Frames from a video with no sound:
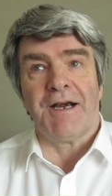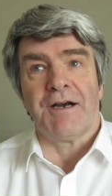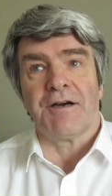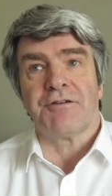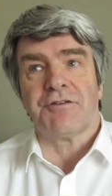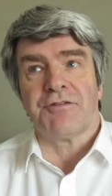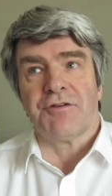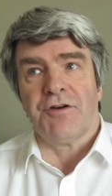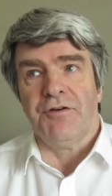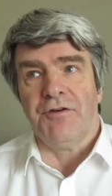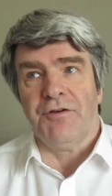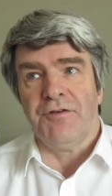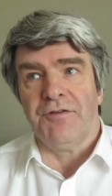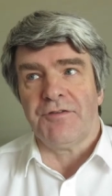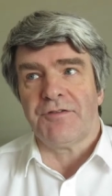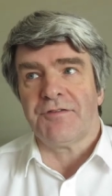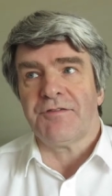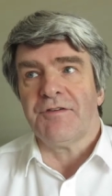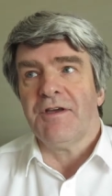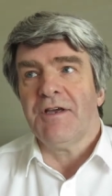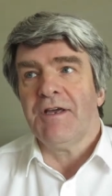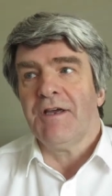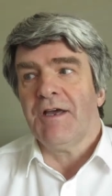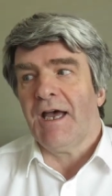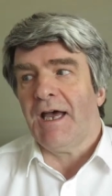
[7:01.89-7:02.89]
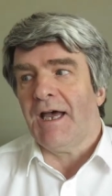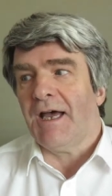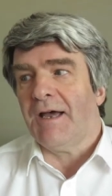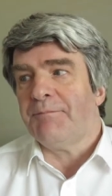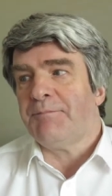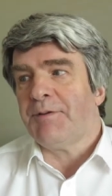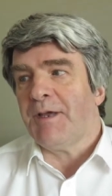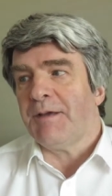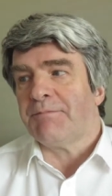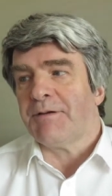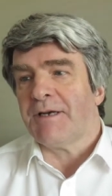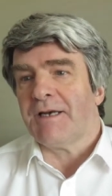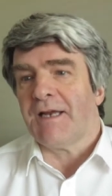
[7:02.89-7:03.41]
air crews, uh,
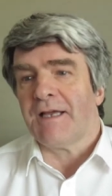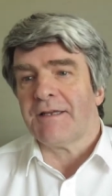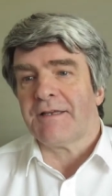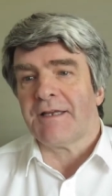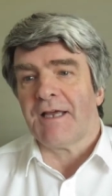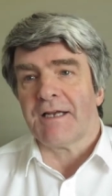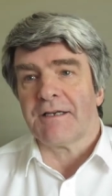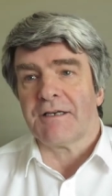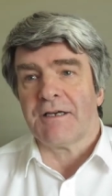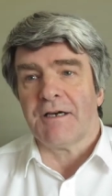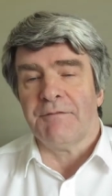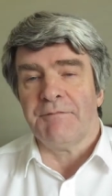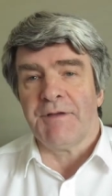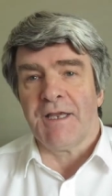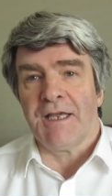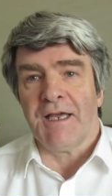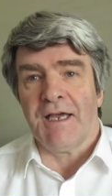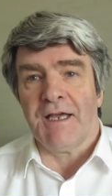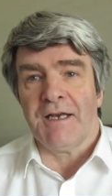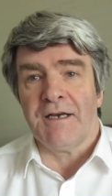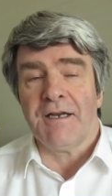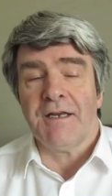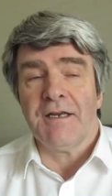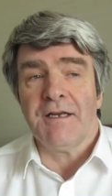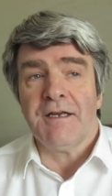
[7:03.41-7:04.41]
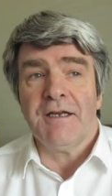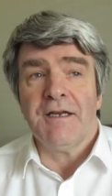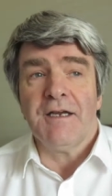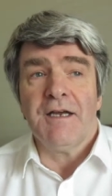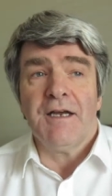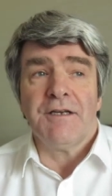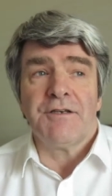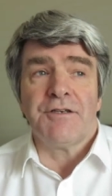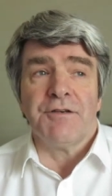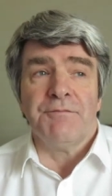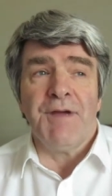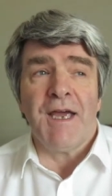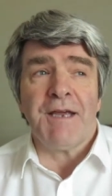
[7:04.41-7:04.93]
people like that coming in.
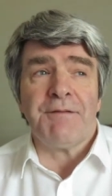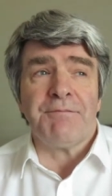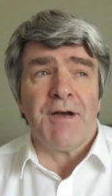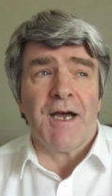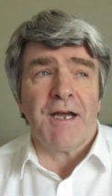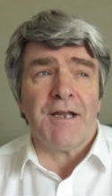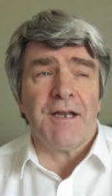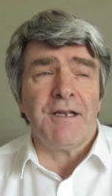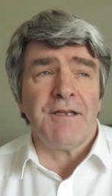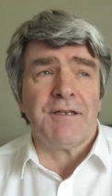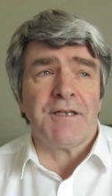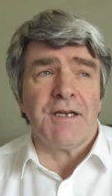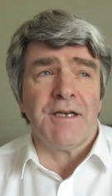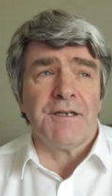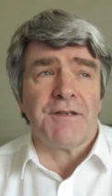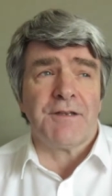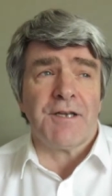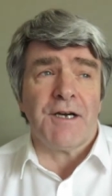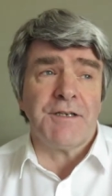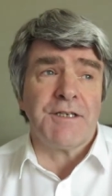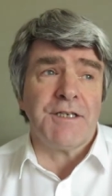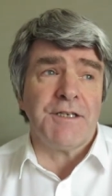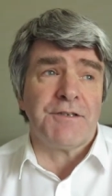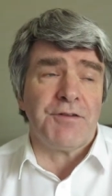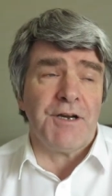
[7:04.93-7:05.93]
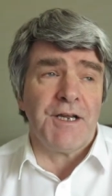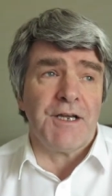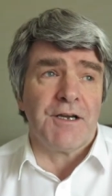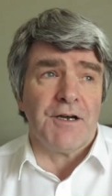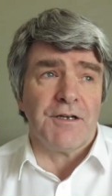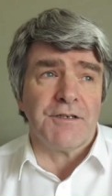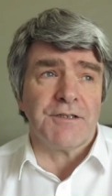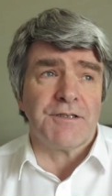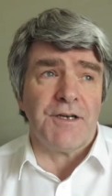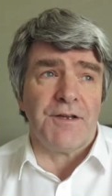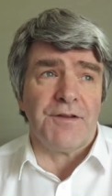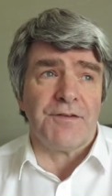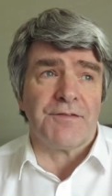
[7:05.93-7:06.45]
To make my, the 33
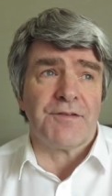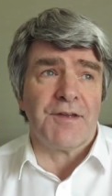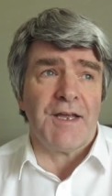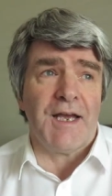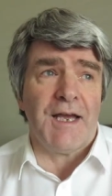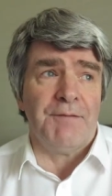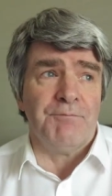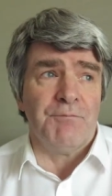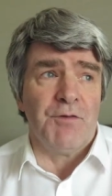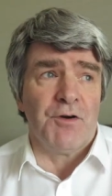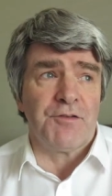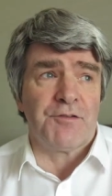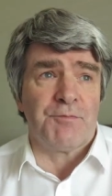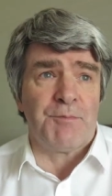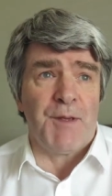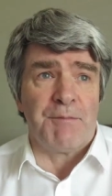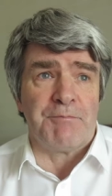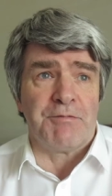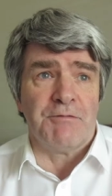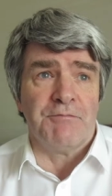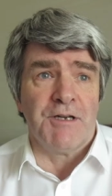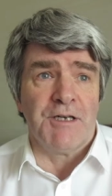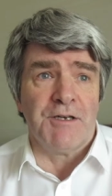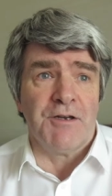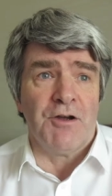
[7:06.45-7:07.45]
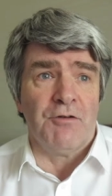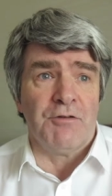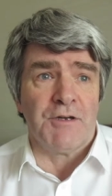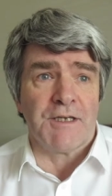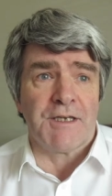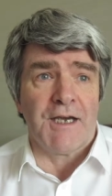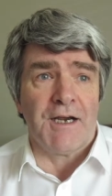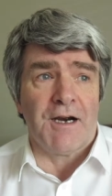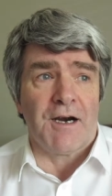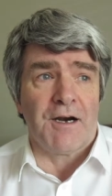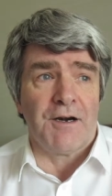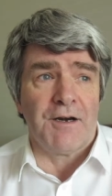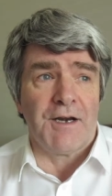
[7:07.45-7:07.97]
countries, uh, most people would know what
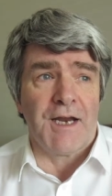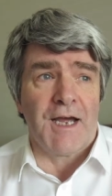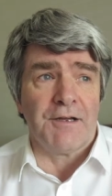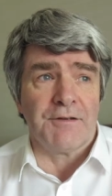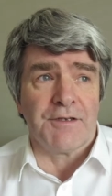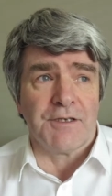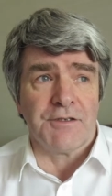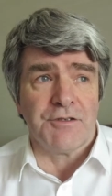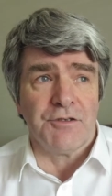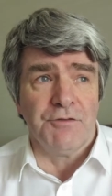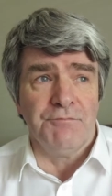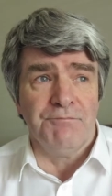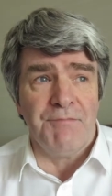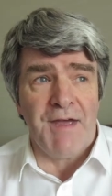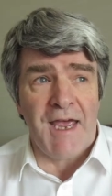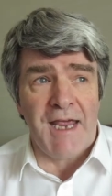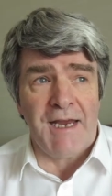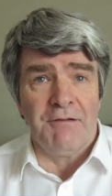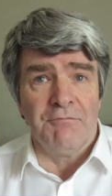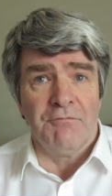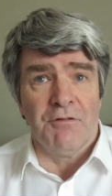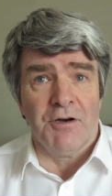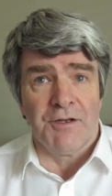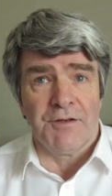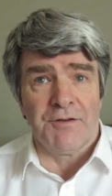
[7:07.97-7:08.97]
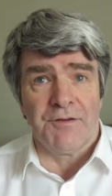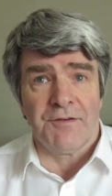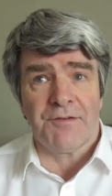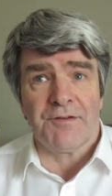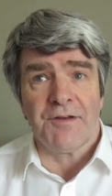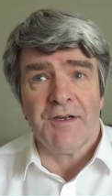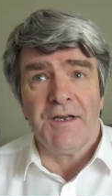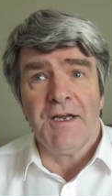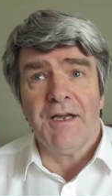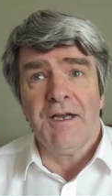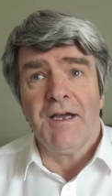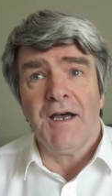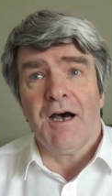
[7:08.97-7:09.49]
they are now. The two main ones
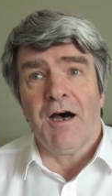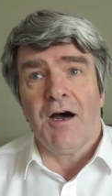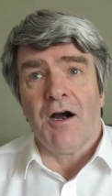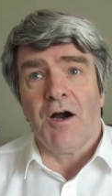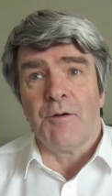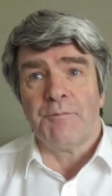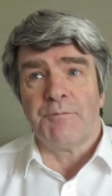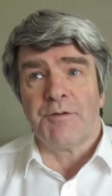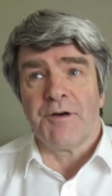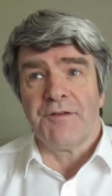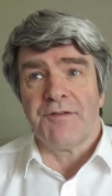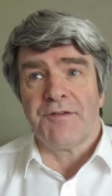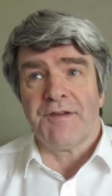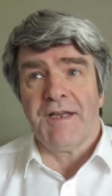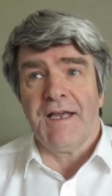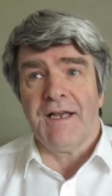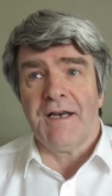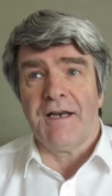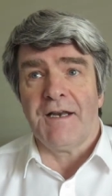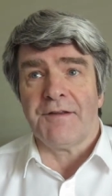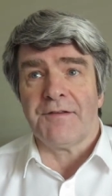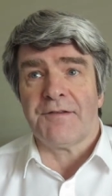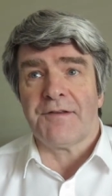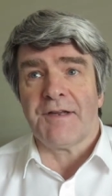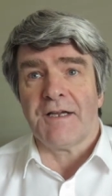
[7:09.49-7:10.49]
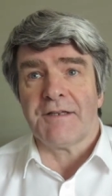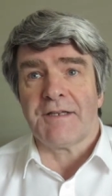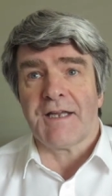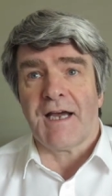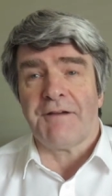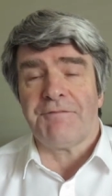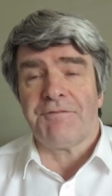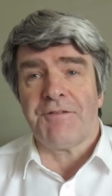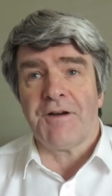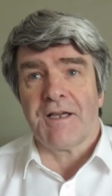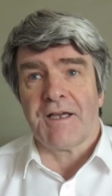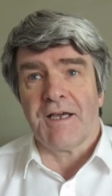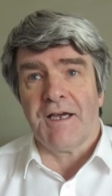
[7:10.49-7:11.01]
are Brazil and South
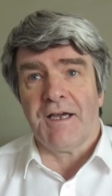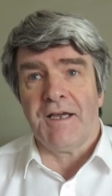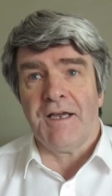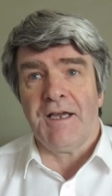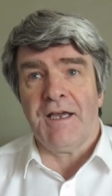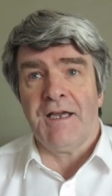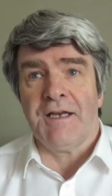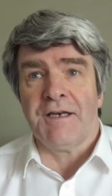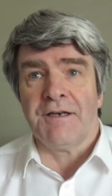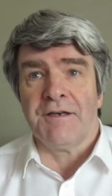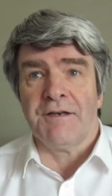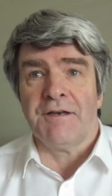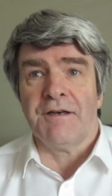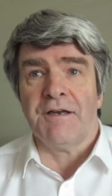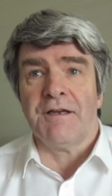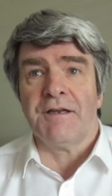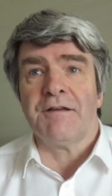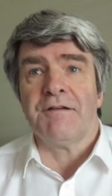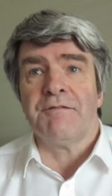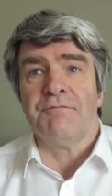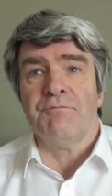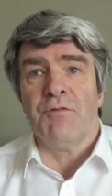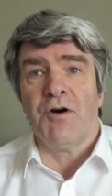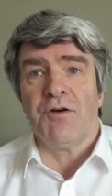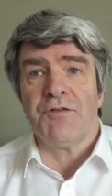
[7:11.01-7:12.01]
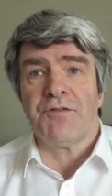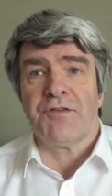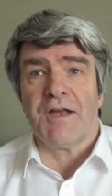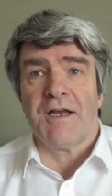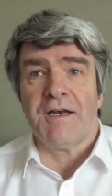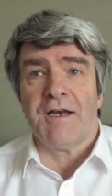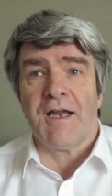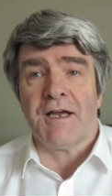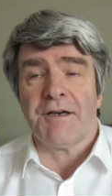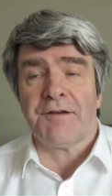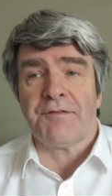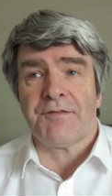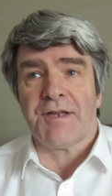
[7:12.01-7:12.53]
Africa. In most, a
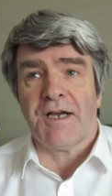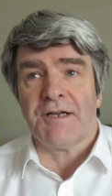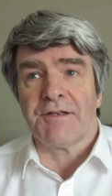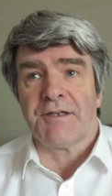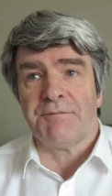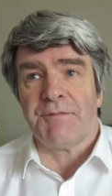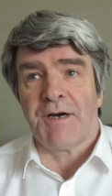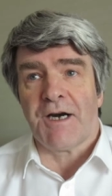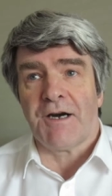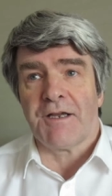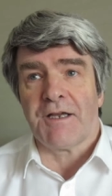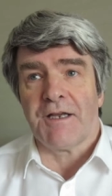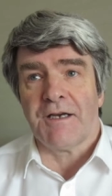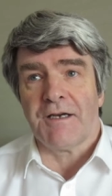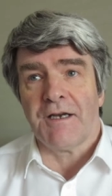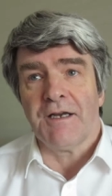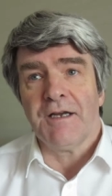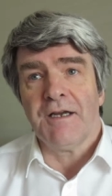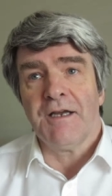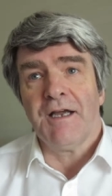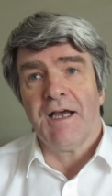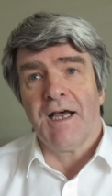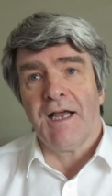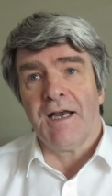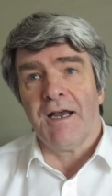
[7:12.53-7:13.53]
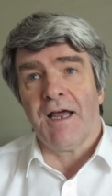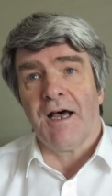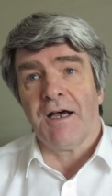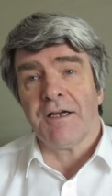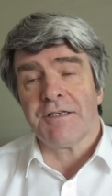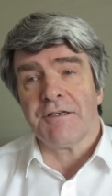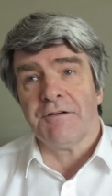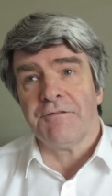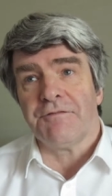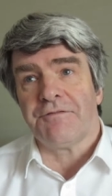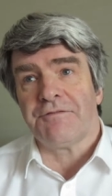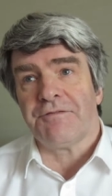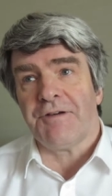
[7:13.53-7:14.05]
lot of South American, a
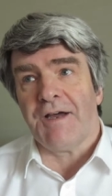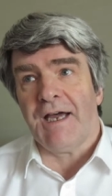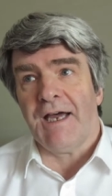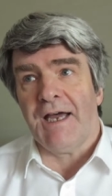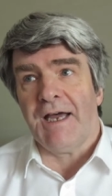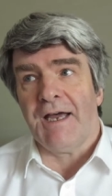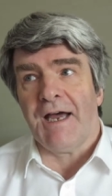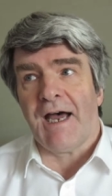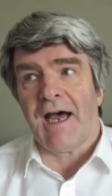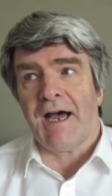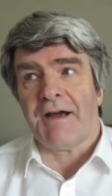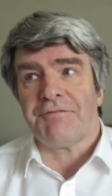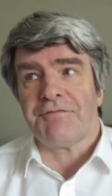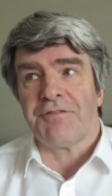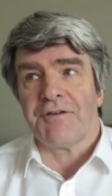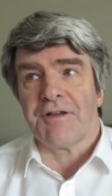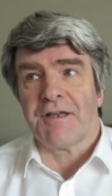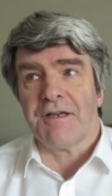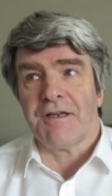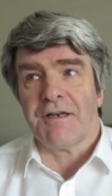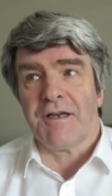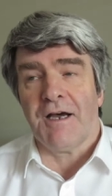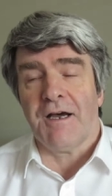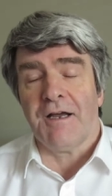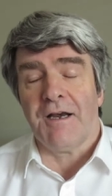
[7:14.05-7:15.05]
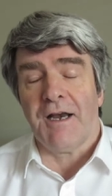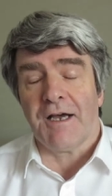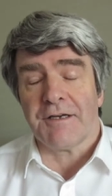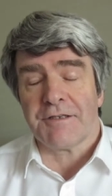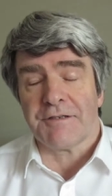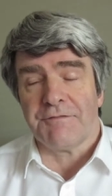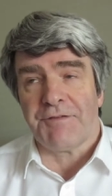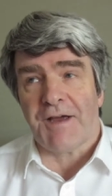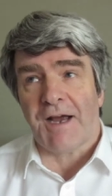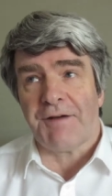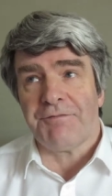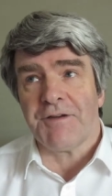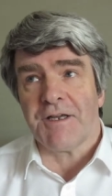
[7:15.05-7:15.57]
lot of uh, Africa, a lot
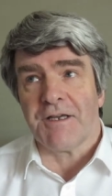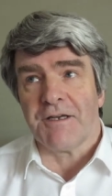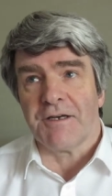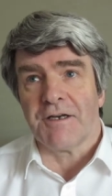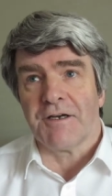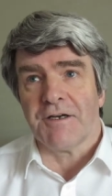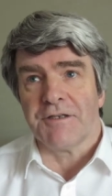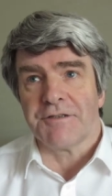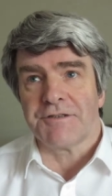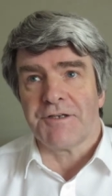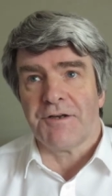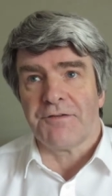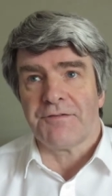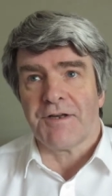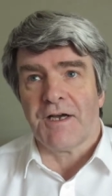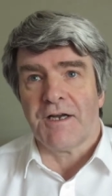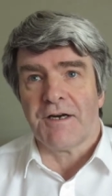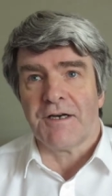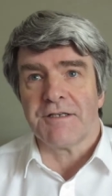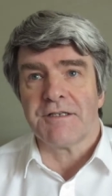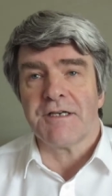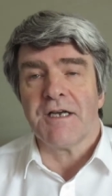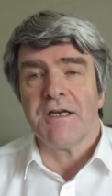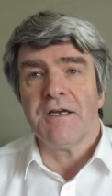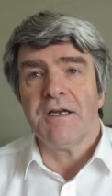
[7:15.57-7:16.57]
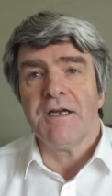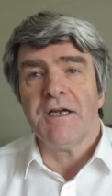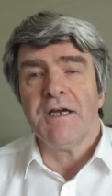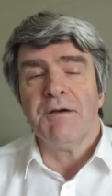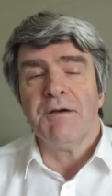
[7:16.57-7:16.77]
of African countries on it,